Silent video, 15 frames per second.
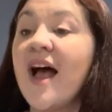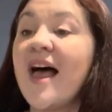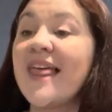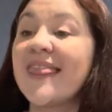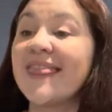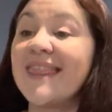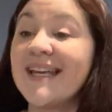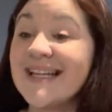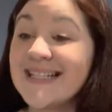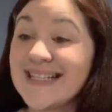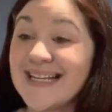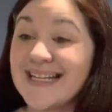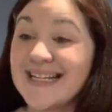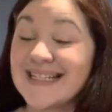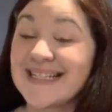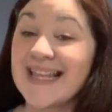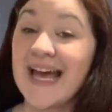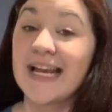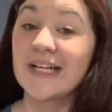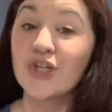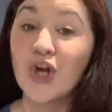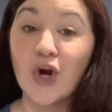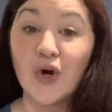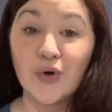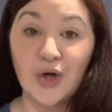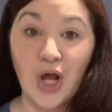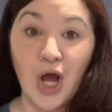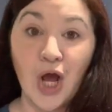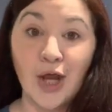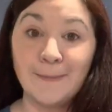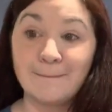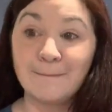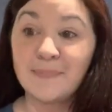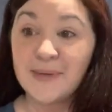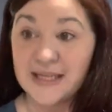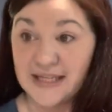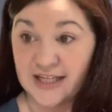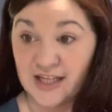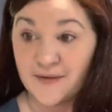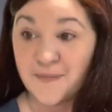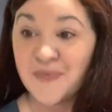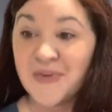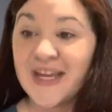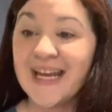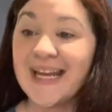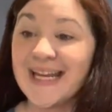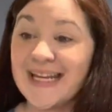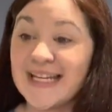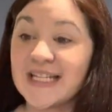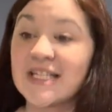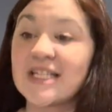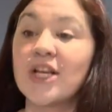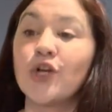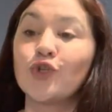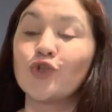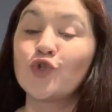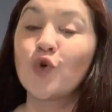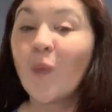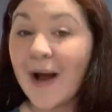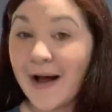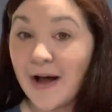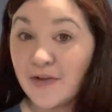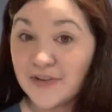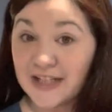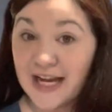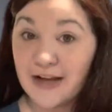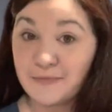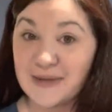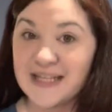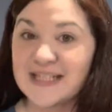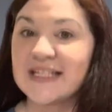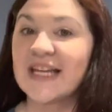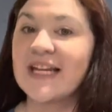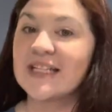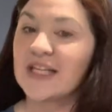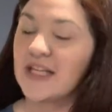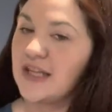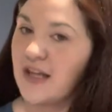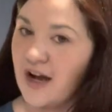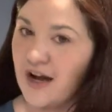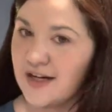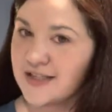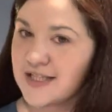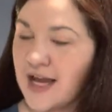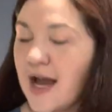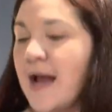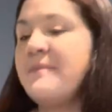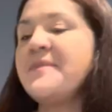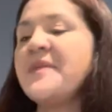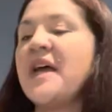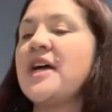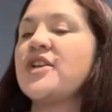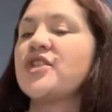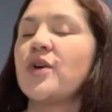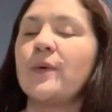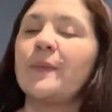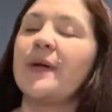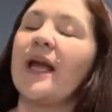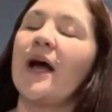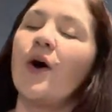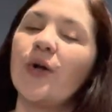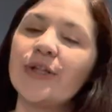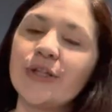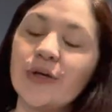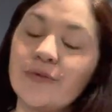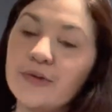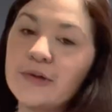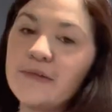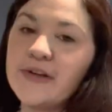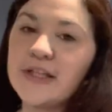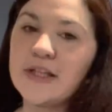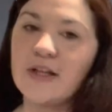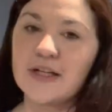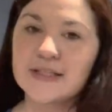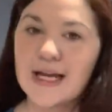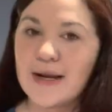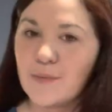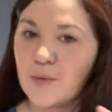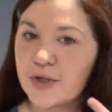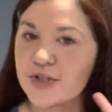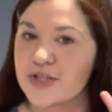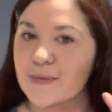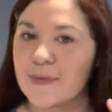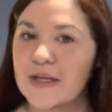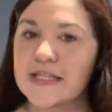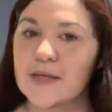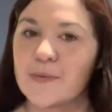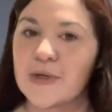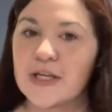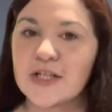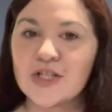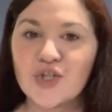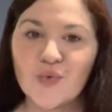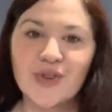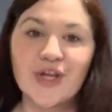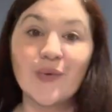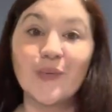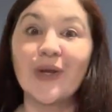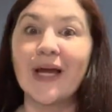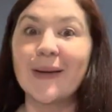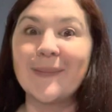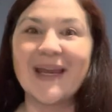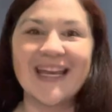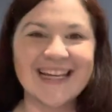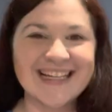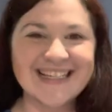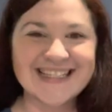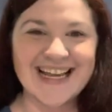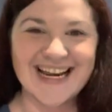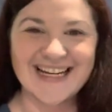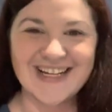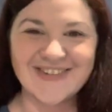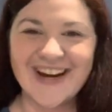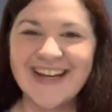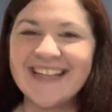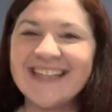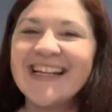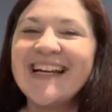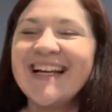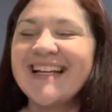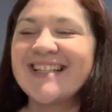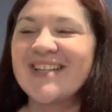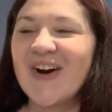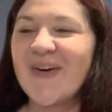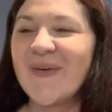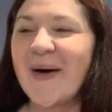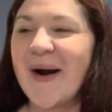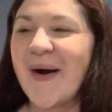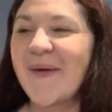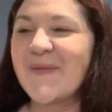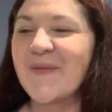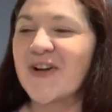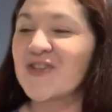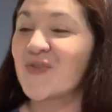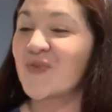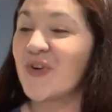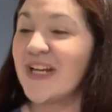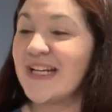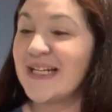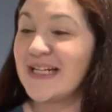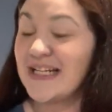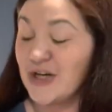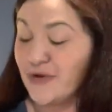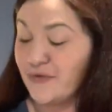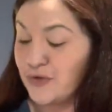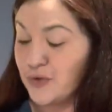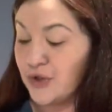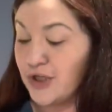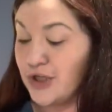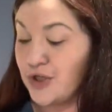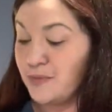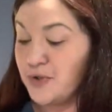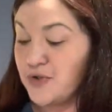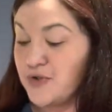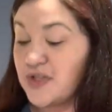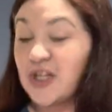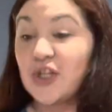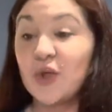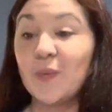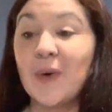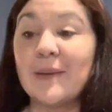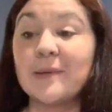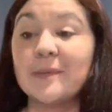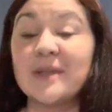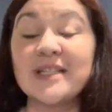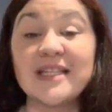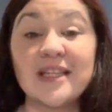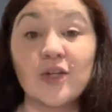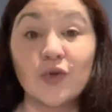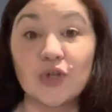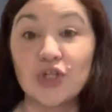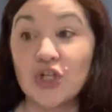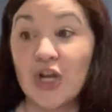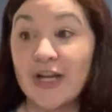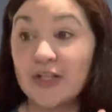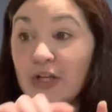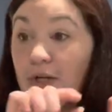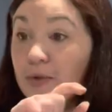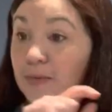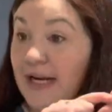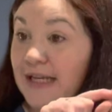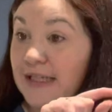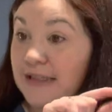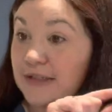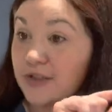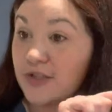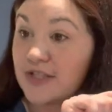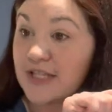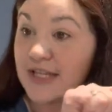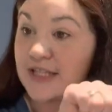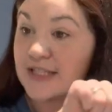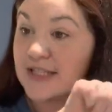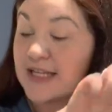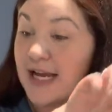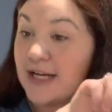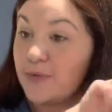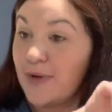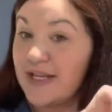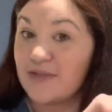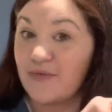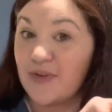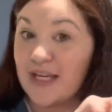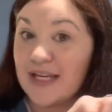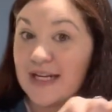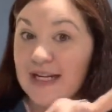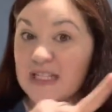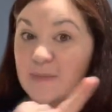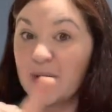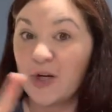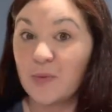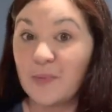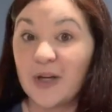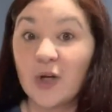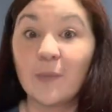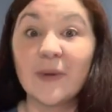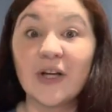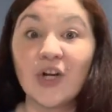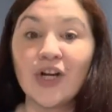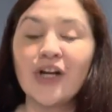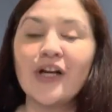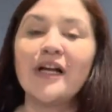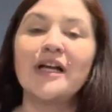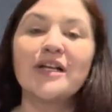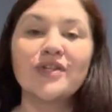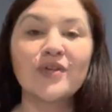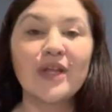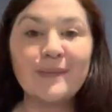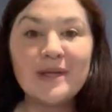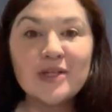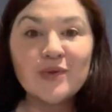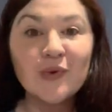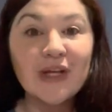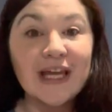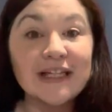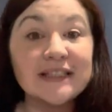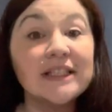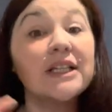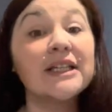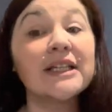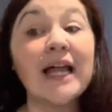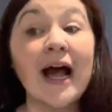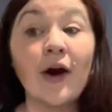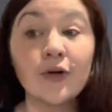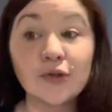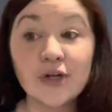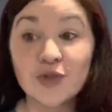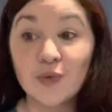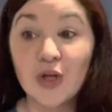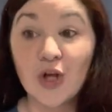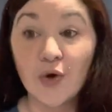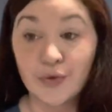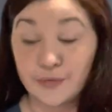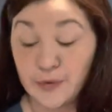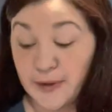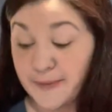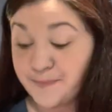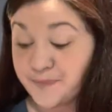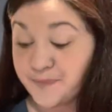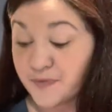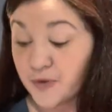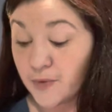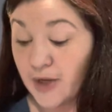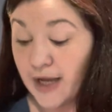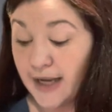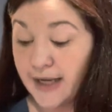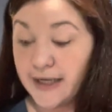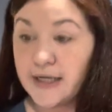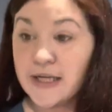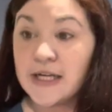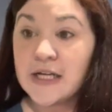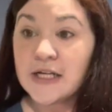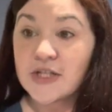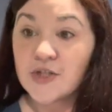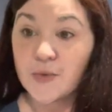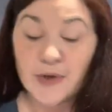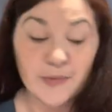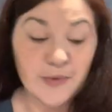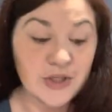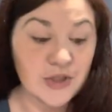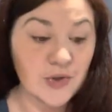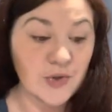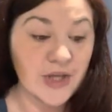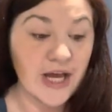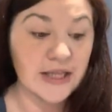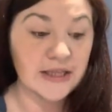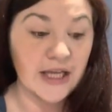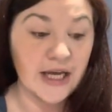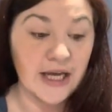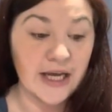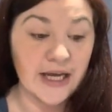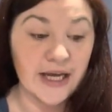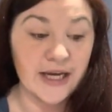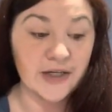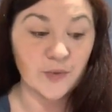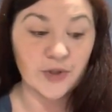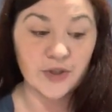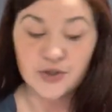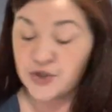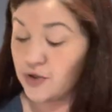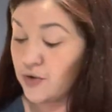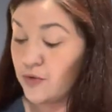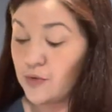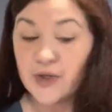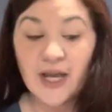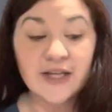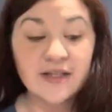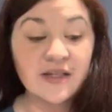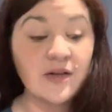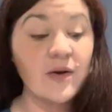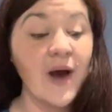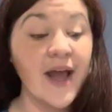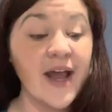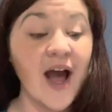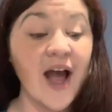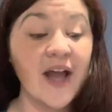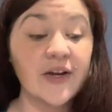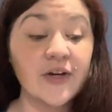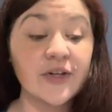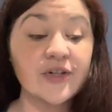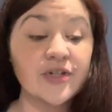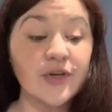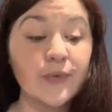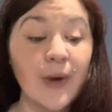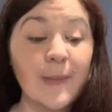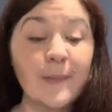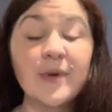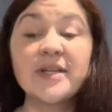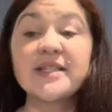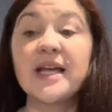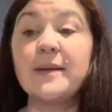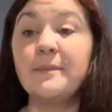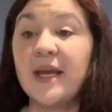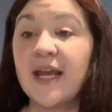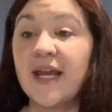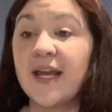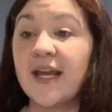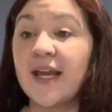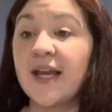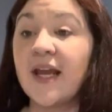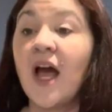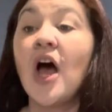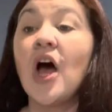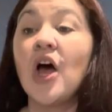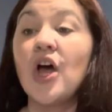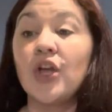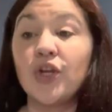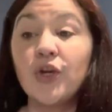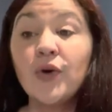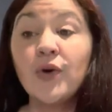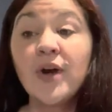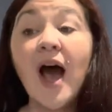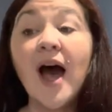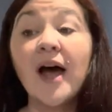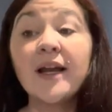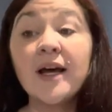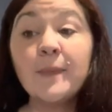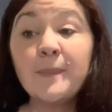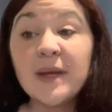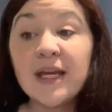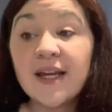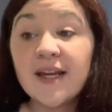This is that note on B is 12 and a half beats. It's a long time. So when we hold a note for a really long time, what are some things that we can do with it? We got to make it exciting, right? So what's written in here, if you look at your music, you'll probably see the crescendo, right? It looks like a sideways V and it gets bigger, bigger, bigger. So that means we'll get a little louder as we go through it. Okay, so when we do that line, we'll do, guess who I hired to represent me? You gotta be.